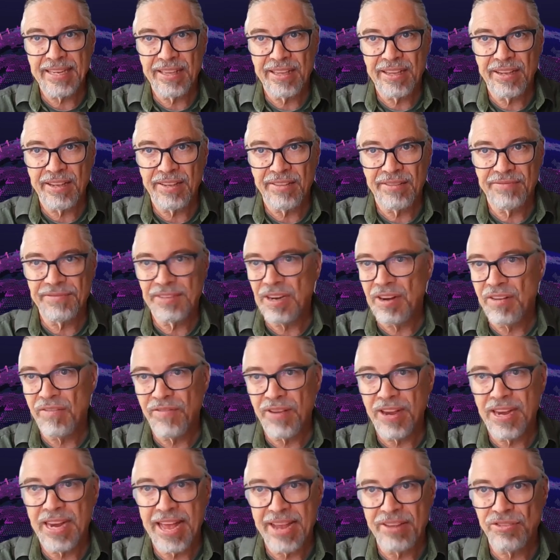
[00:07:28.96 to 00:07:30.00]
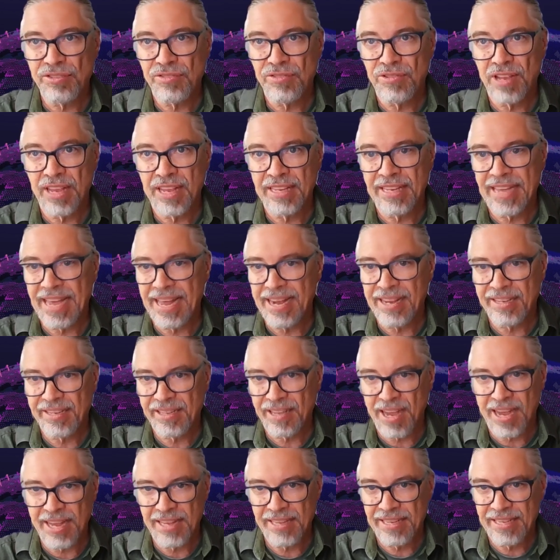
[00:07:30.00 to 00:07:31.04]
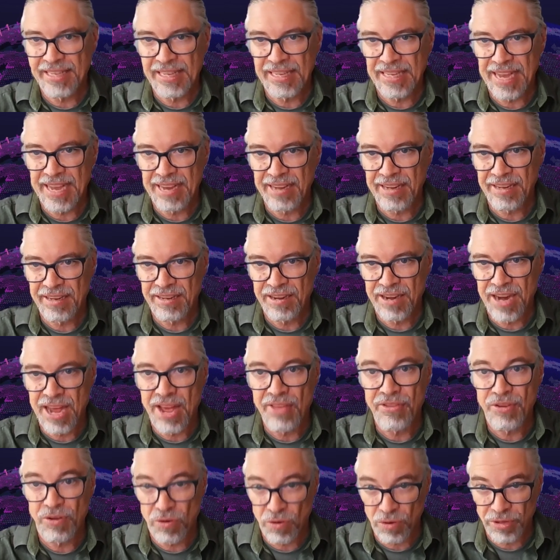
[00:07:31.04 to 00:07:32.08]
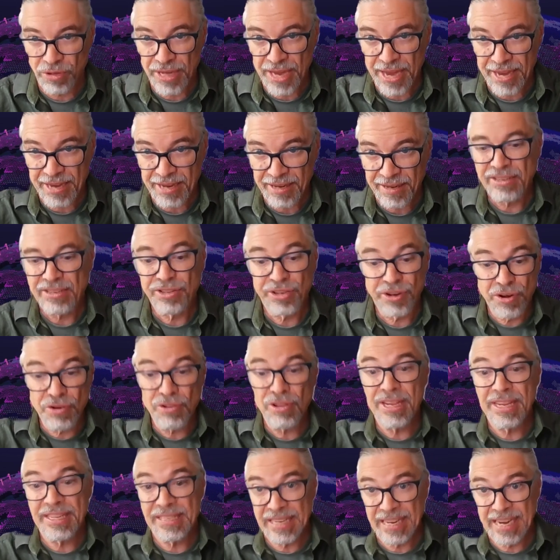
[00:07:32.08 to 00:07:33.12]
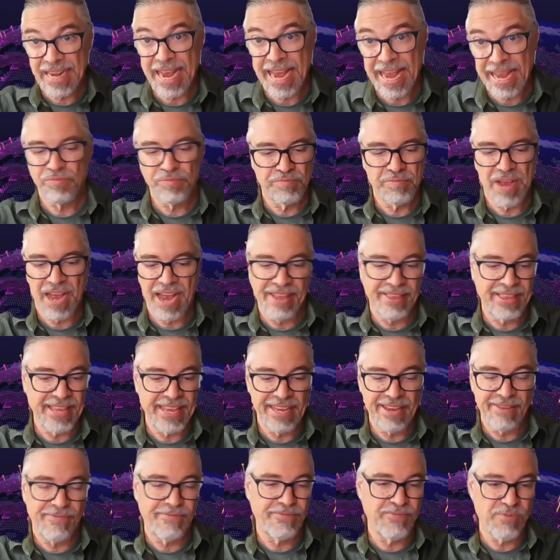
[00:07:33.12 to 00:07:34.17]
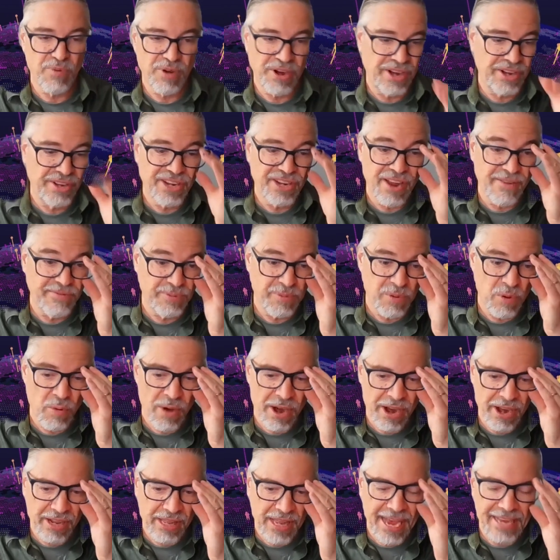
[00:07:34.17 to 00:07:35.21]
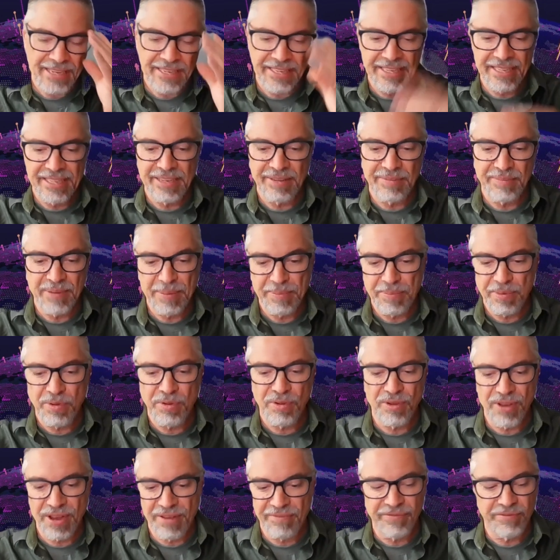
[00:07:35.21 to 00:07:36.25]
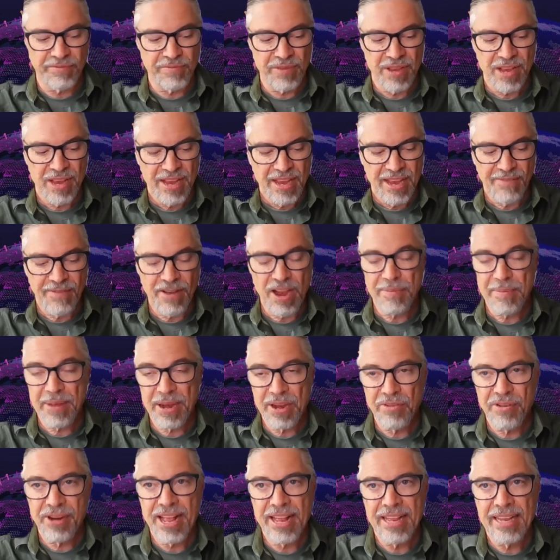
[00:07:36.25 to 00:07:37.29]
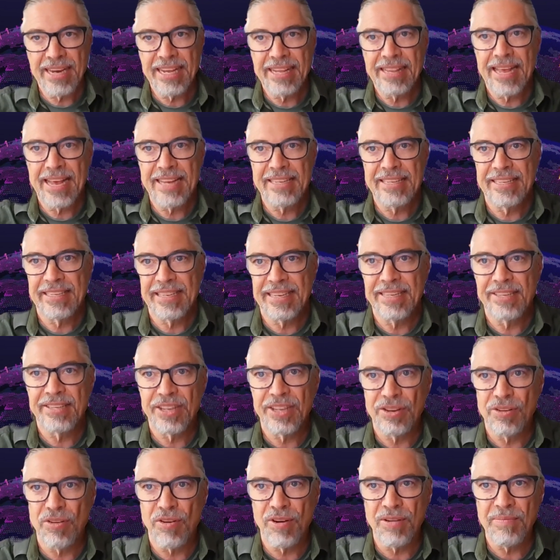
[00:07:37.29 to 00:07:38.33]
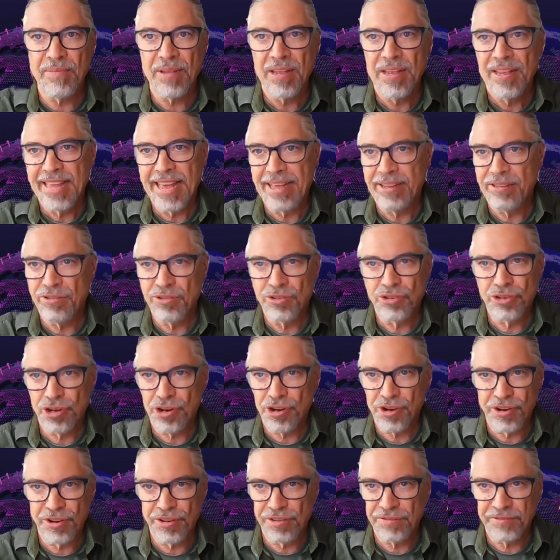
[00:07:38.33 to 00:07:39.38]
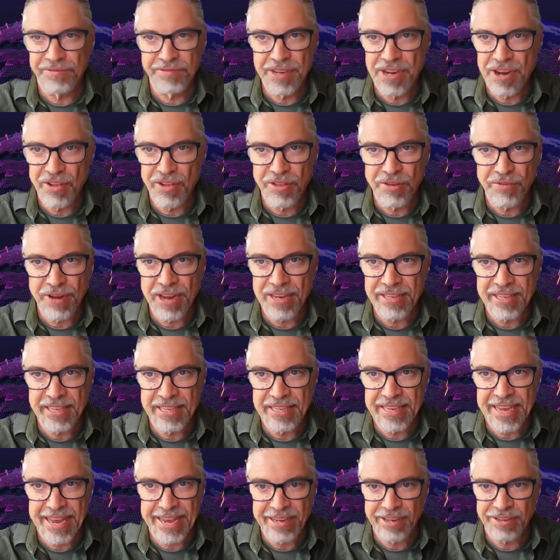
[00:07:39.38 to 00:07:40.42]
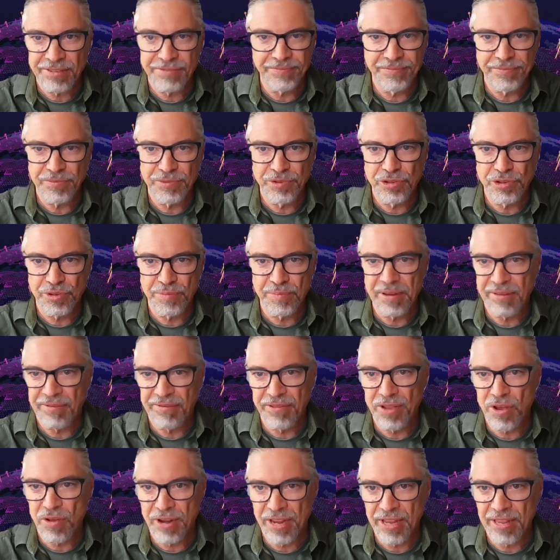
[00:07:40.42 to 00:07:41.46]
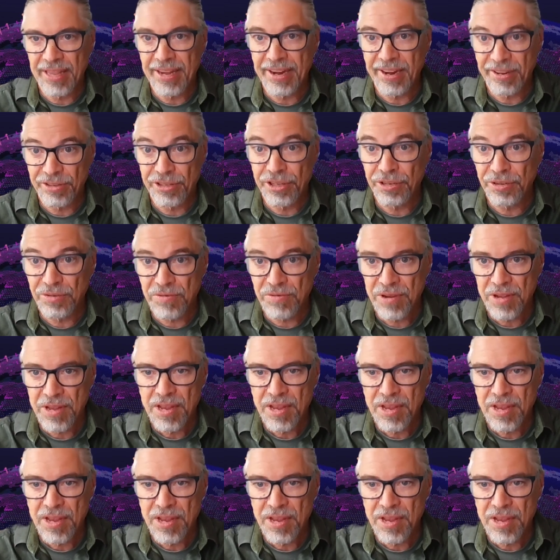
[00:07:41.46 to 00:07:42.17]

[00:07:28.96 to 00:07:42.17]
the, financial and data slides in the deck, not the whole deck. Certainly today, I think if we're comfortable wearing glasses and if augmented reality glasses is the norm, then sure, the rest of the deck should be floating there too.